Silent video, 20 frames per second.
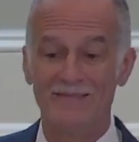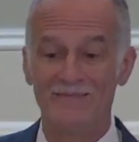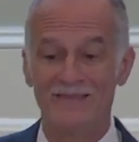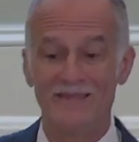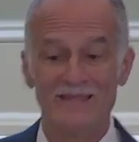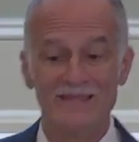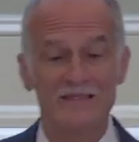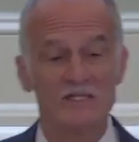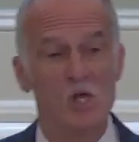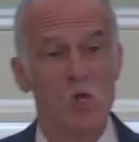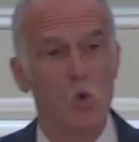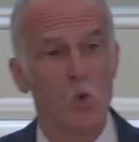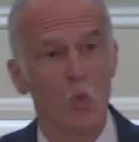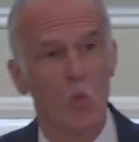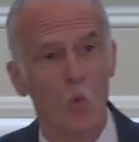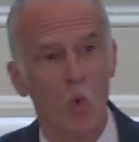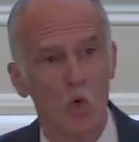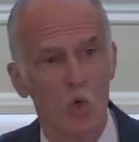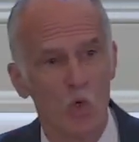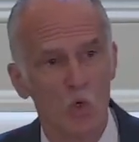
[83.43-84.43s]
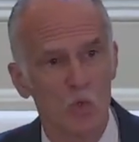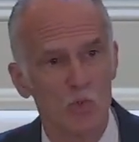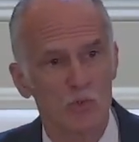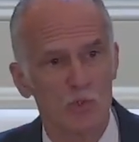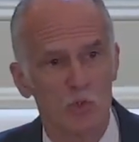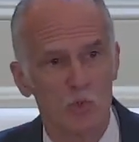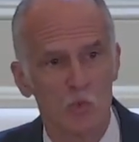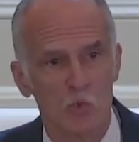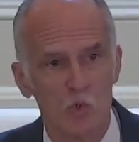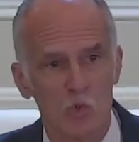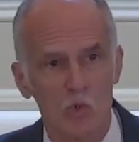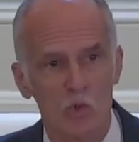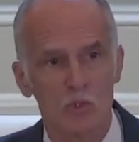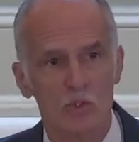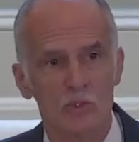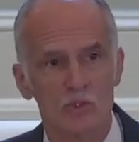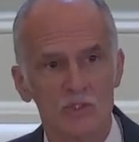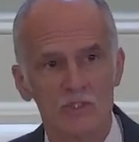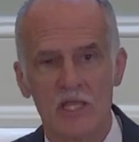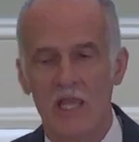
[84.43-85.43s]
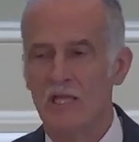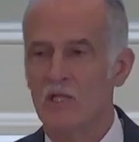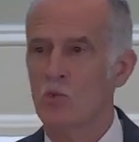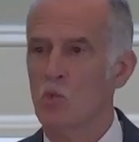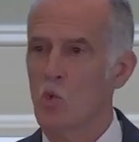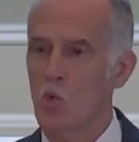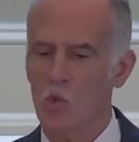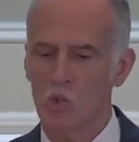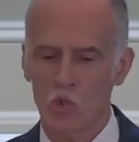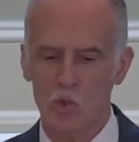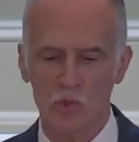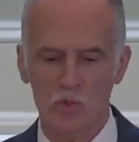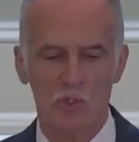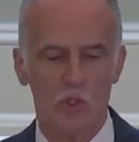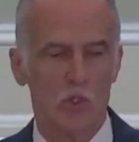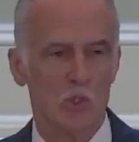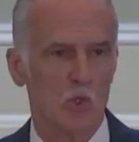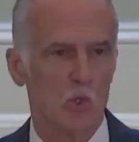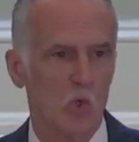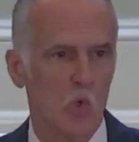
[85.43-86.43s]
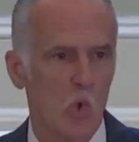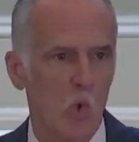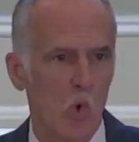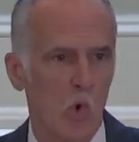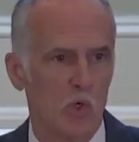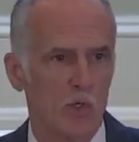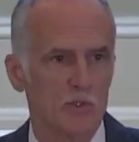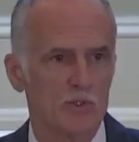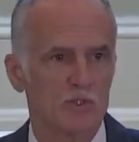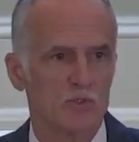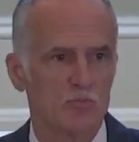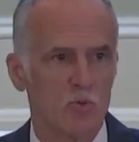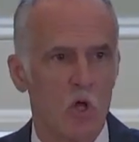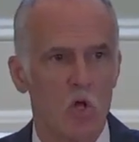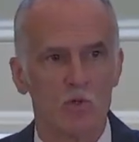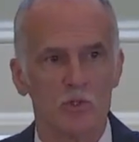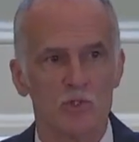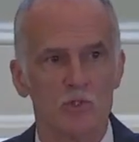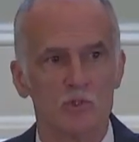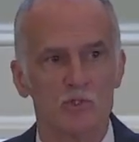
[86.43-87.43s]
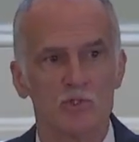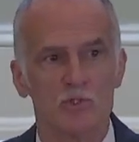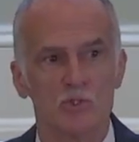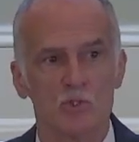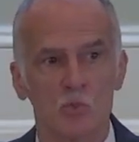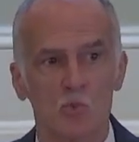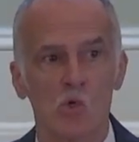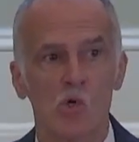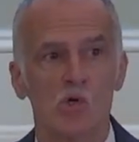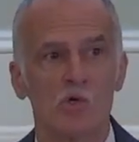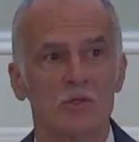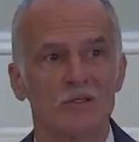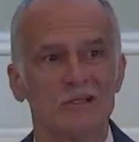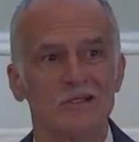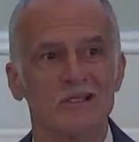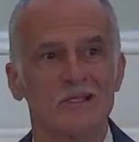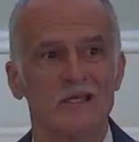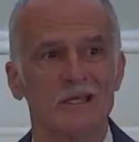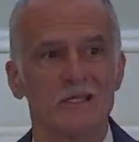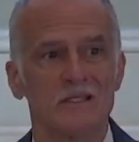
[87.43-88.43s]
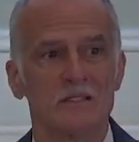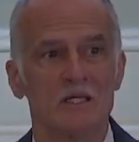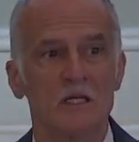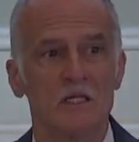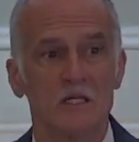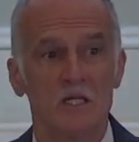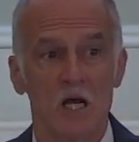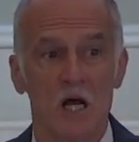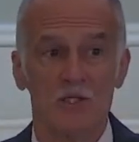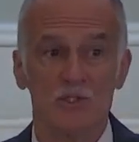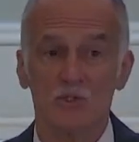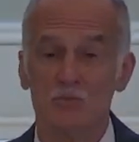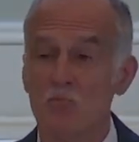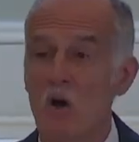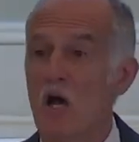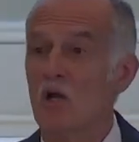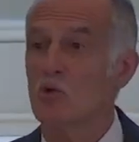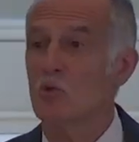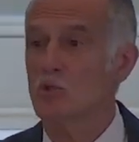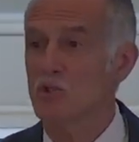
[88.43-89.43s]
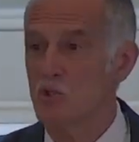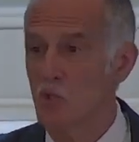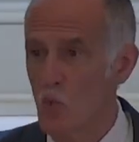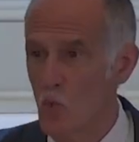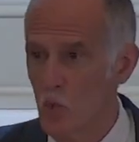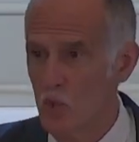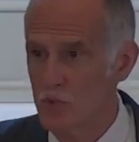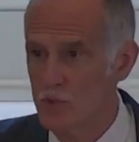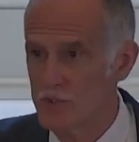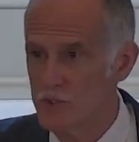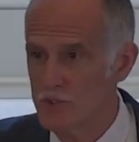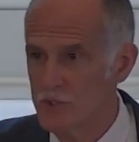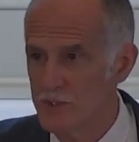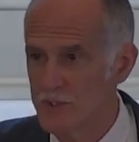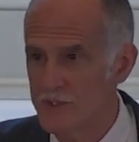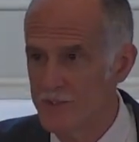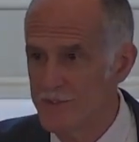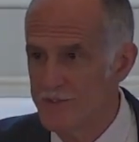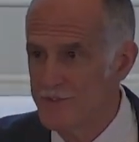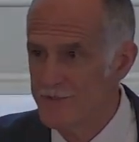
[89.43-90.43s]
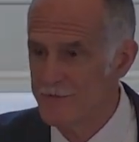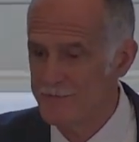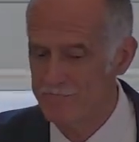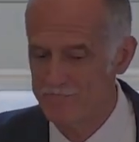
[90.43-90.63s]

And then world rulers and world lords. Paul uses the word again, cosmocrators.